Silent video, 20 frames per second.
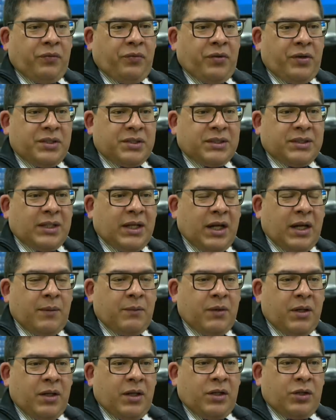first time
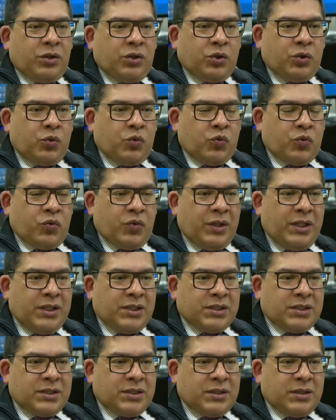to
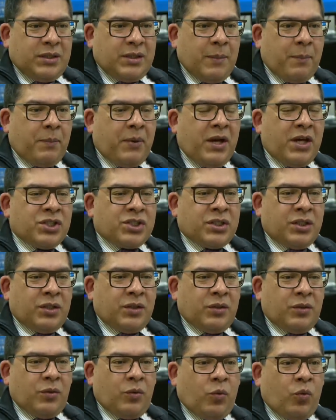reach the
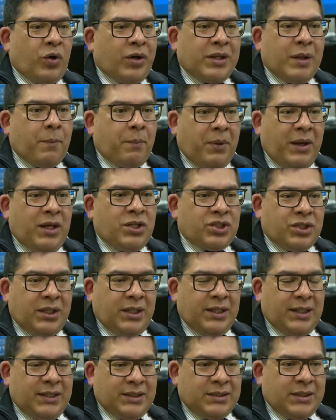patient where the patient
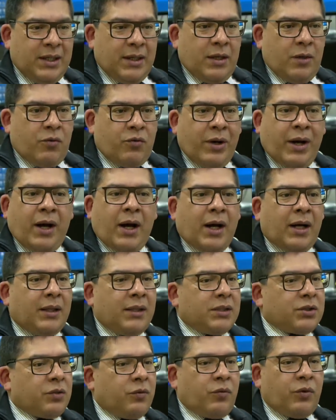is,
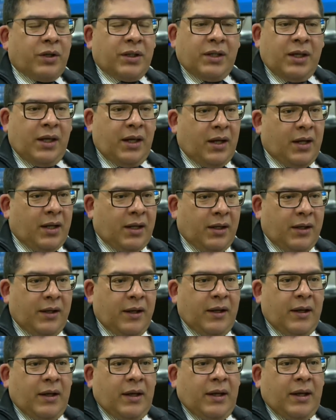regardless of where they are,
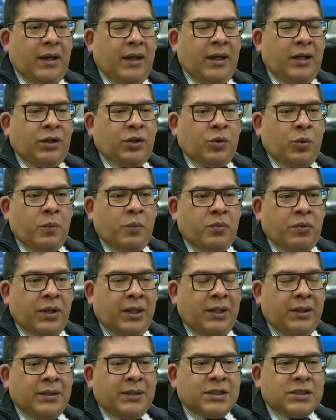and to
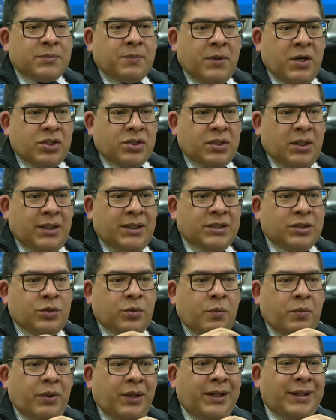bring the specialist, to
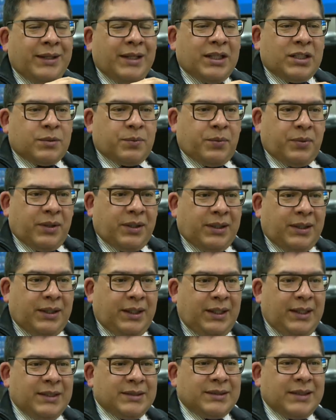bring the
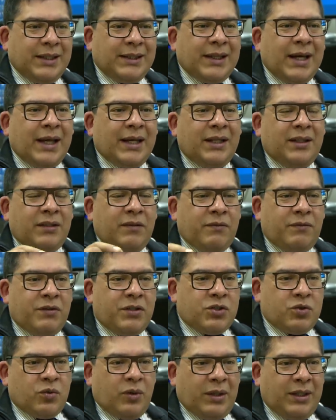expertise that that
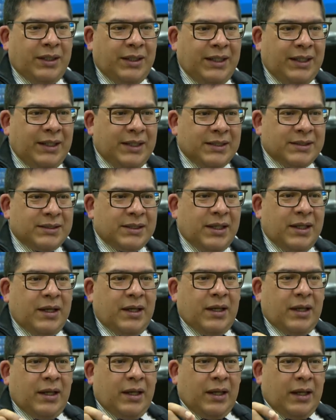individual needs
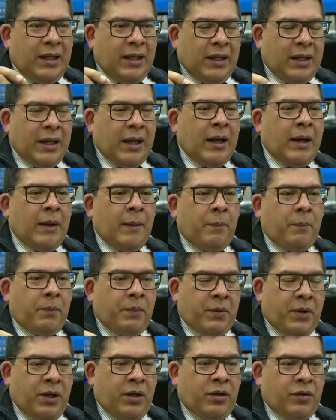in a
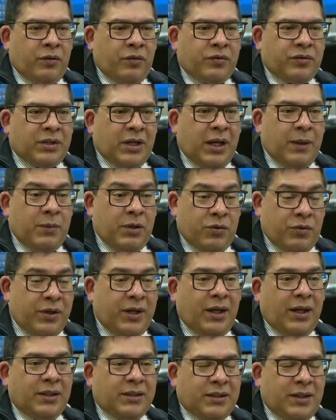period of time, in
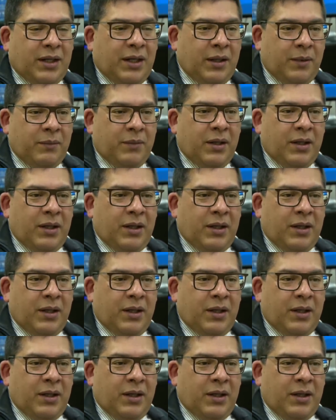real time.